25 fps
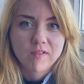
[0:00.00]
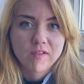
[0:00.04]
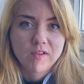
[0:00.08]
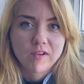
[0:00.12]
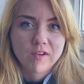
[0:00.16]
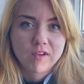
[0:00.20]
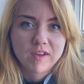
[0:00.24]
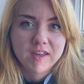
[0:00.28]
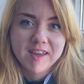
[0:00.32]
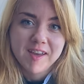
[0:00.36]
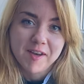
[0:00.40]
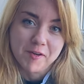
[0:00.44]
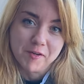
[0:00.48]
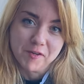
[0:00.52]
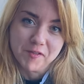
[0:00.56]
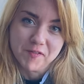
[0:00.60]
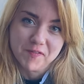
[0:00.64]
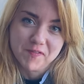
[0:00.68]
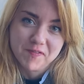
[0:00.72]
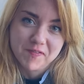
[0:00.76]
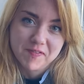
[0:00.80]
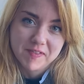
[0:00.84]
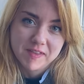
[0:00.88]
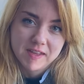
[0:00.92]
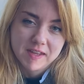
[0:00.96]
for GALE.
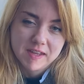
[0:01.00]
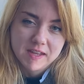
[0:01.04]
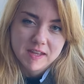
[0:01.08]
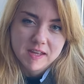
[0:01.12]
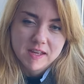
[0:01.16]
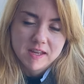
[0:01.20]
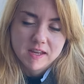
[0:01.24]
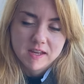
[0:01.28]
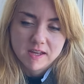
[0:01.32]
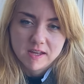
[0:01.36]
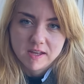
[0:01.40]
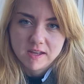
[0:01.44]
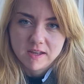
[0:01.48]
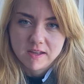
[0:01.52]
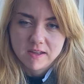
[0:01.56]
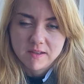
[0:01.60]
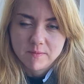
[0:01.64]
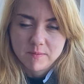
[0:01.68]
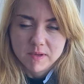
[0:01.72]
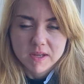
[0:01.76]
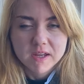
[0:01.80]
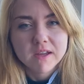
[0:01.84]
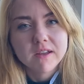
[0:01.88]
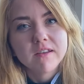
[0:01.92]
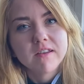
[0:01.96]

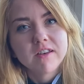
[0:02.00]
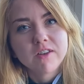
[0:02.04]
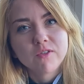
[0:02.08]
In